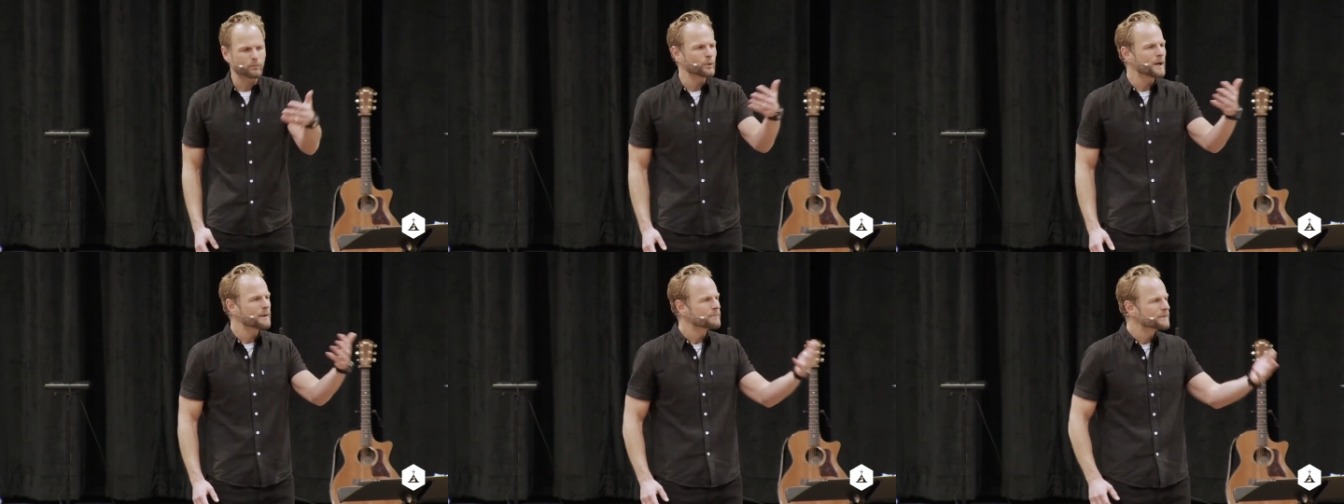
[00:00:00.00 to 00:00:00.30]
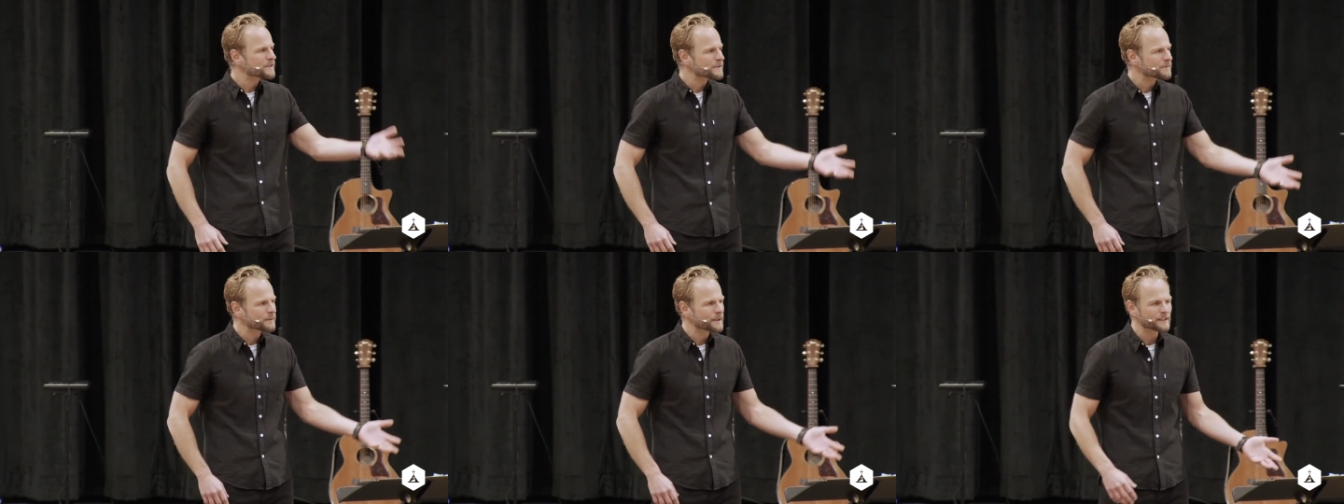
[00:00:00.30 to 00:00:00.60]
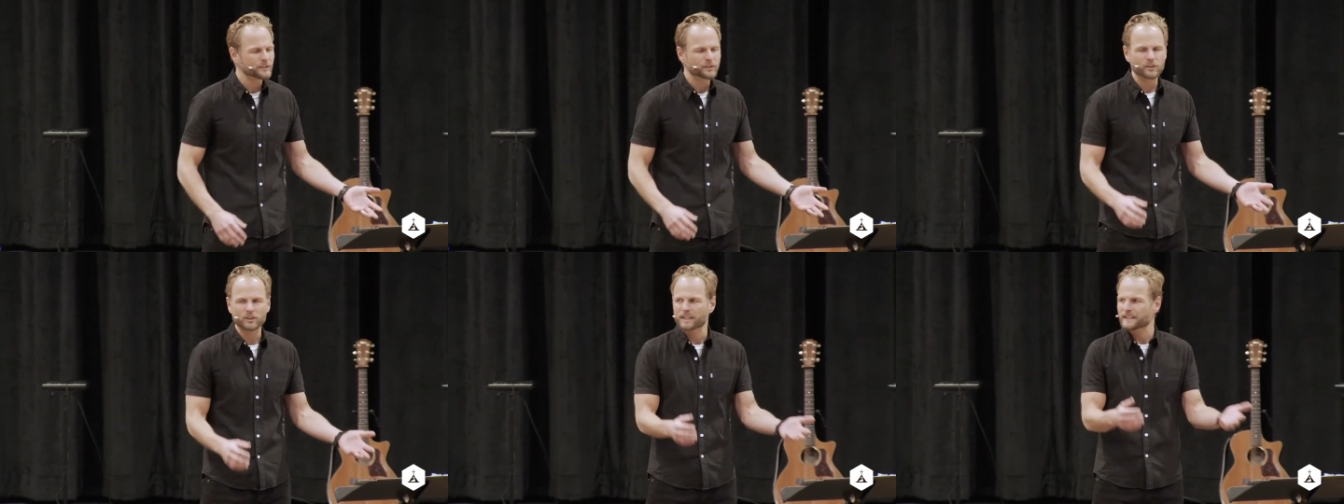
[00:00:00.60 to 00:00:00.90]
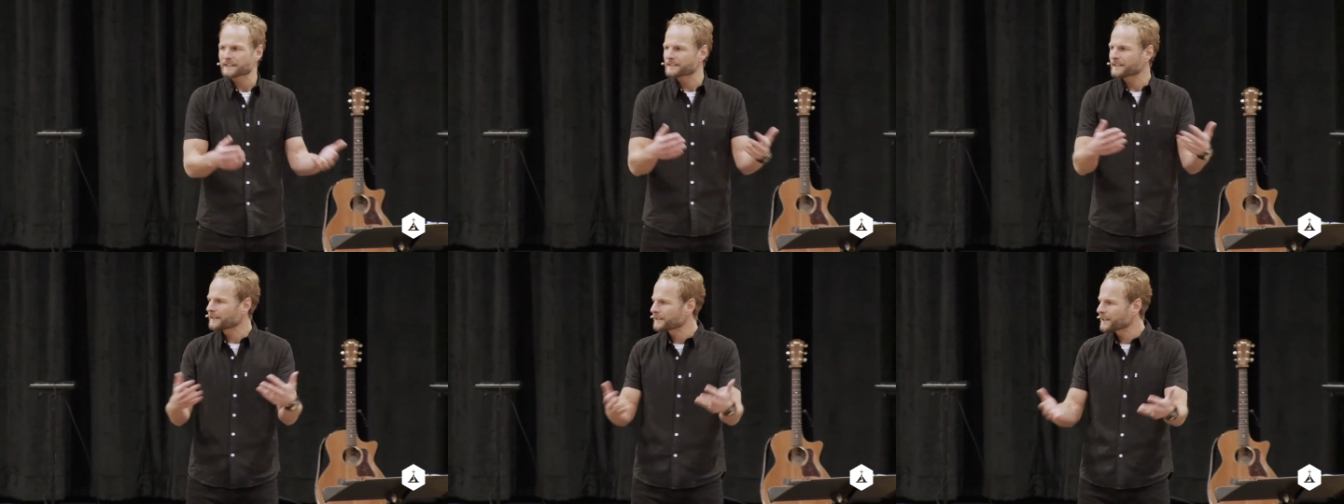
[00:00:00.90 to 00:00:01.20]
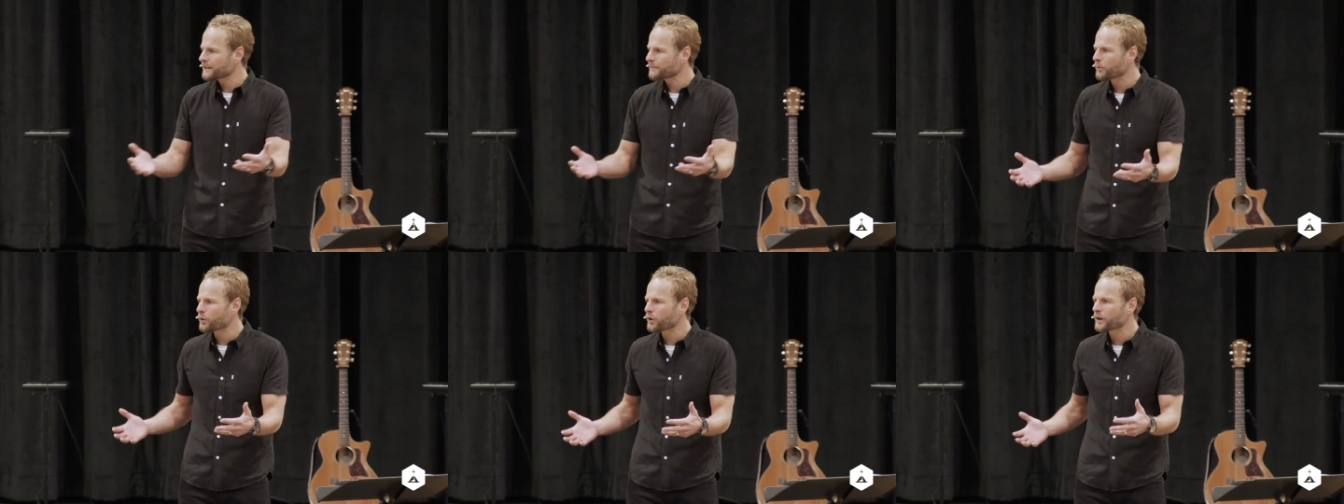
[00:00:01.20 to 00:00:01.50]
women's ministry,
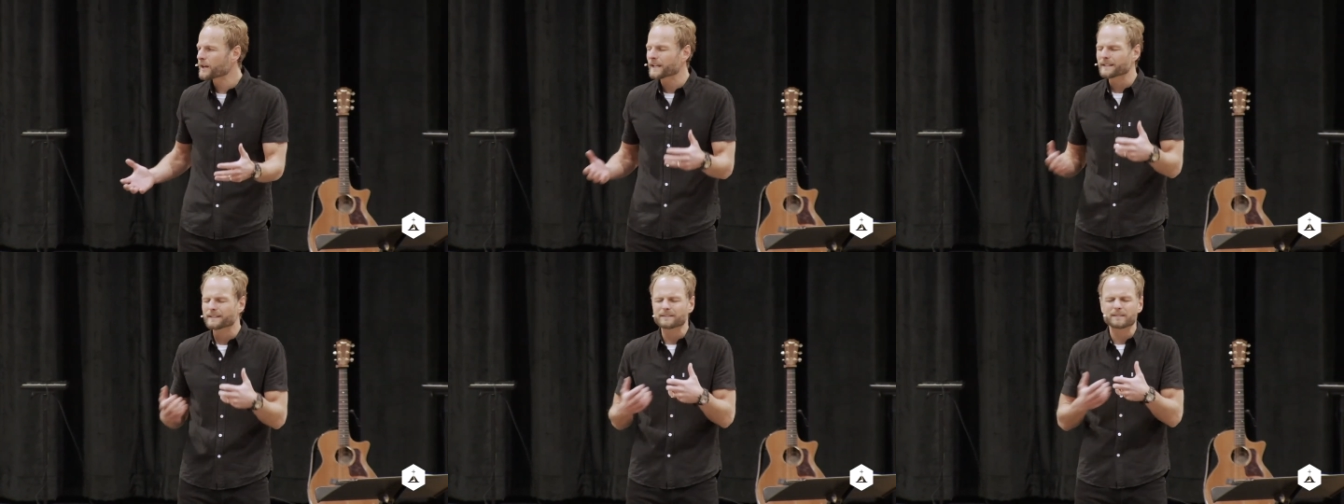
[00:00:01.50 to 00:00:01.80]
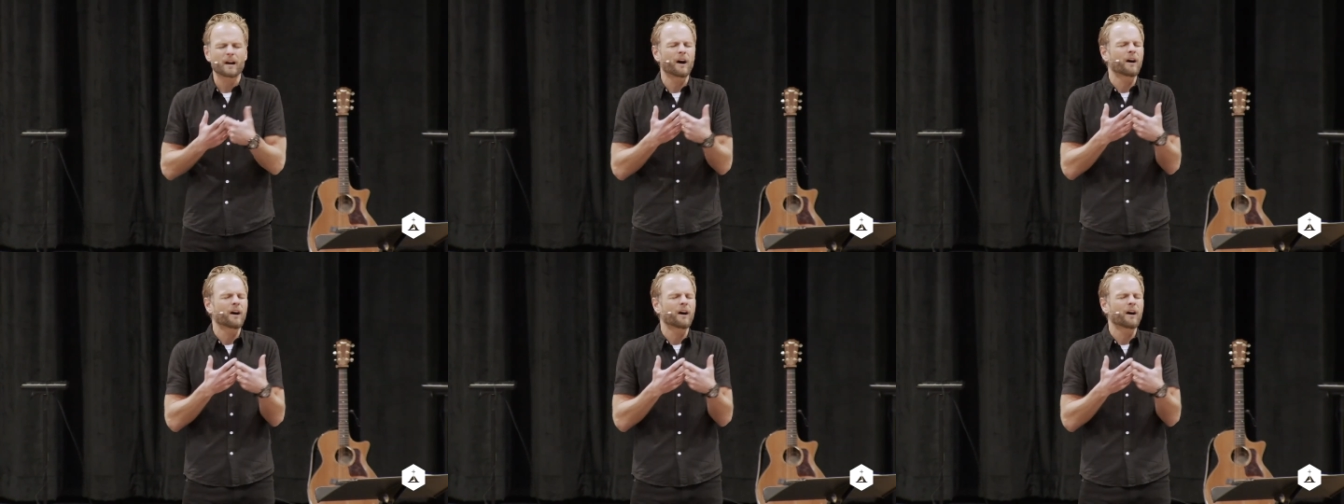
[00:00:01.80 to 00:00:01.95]
Sunday mornings.